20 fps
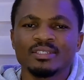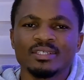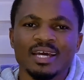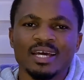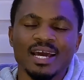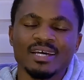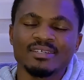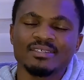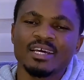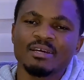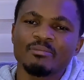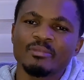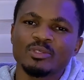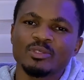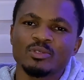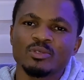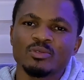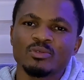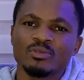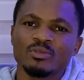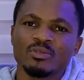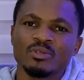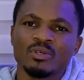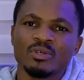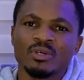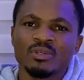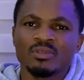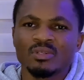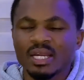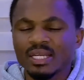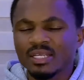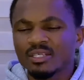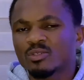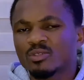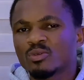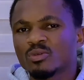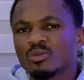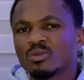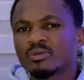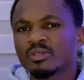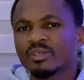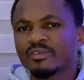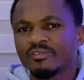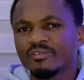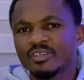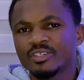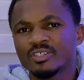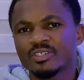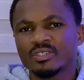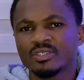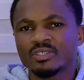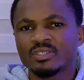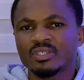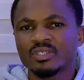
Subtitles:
assignment to do. That is to do revision.